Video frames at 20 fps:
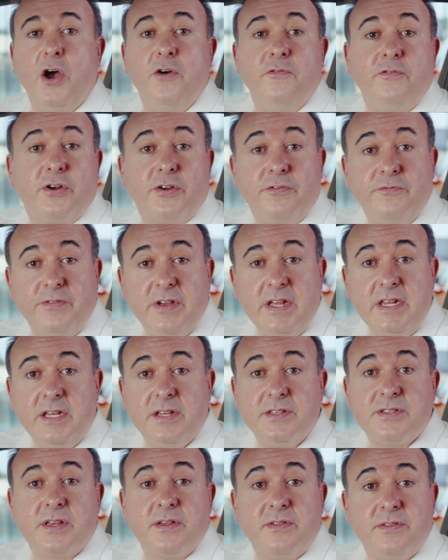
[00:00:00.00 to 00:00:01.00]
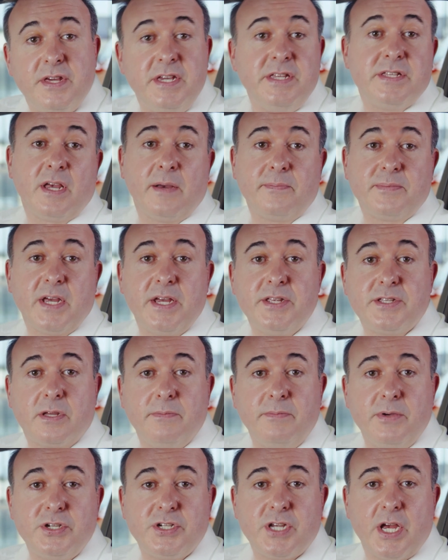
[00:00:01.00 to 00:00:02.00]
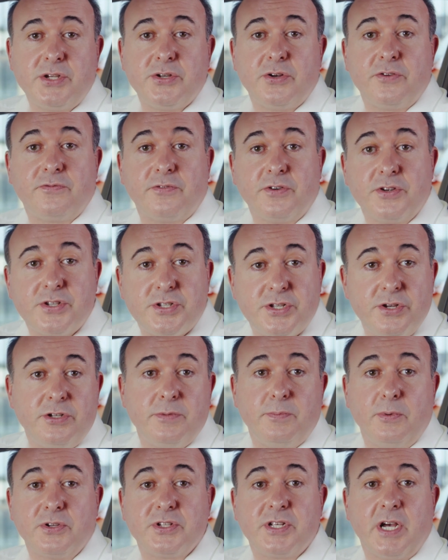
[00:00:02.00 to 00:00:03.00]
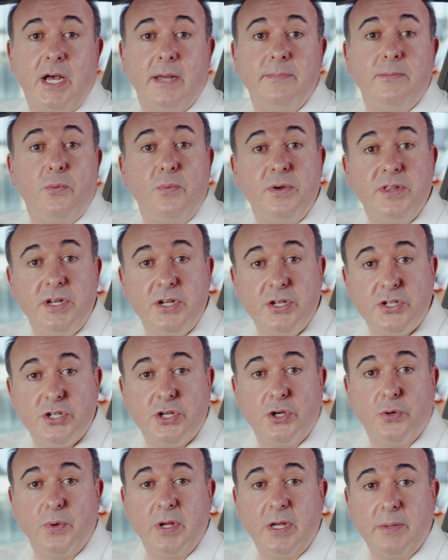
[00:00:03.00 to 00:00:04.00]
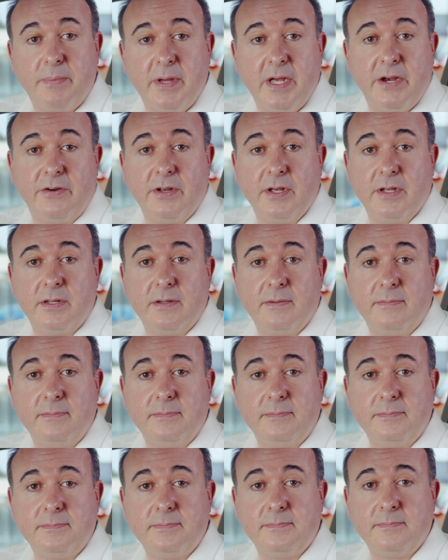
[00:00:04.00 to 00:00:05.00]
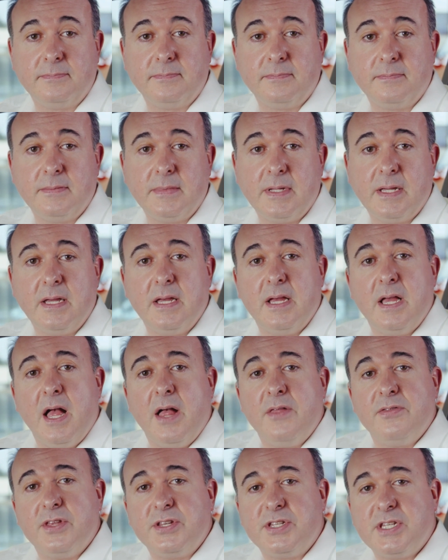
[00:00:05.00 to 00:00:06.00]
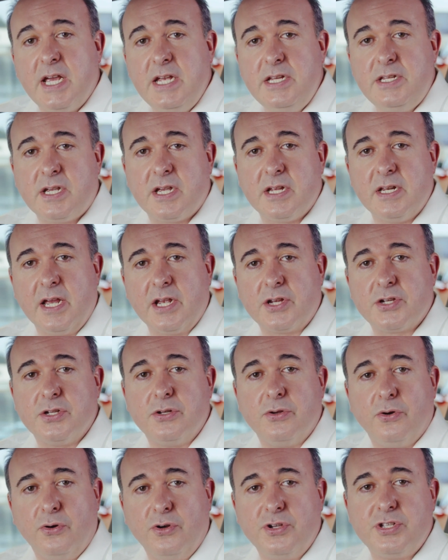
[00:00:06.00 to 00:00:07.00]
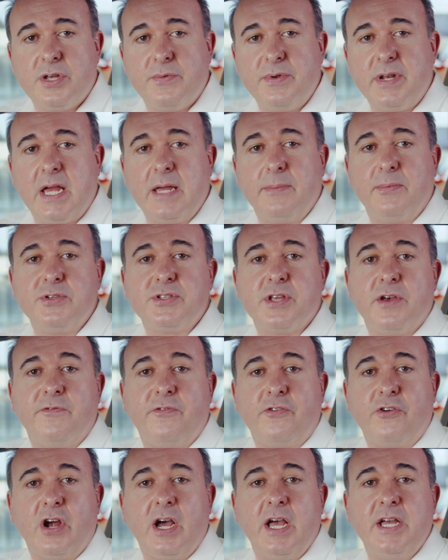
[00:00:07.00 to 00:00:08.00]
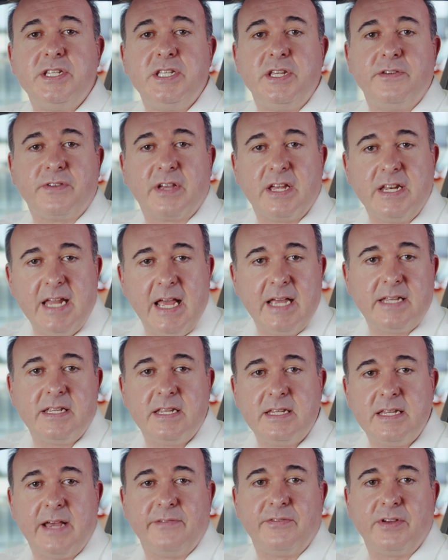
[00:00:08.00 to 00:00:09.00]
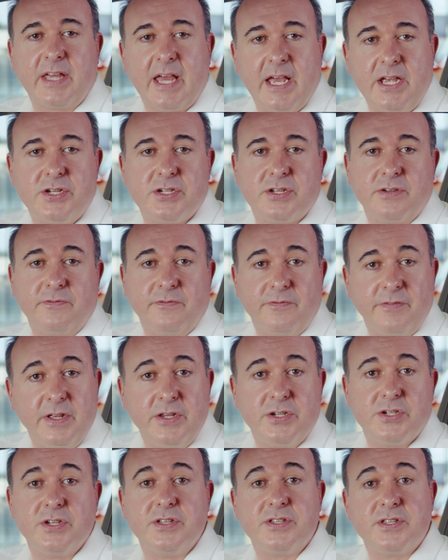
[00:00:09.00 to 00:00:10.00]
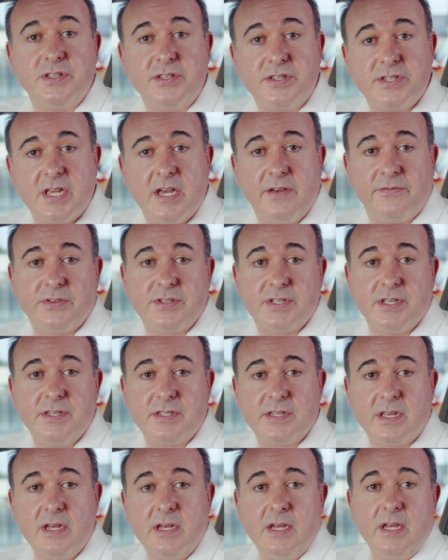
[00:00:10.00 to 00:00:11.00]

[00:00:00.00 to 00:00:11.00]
For convenience, these updates can be scheduled for a suitable time within a 2-week period. The data connection also enables a variety of connected navigation features and services,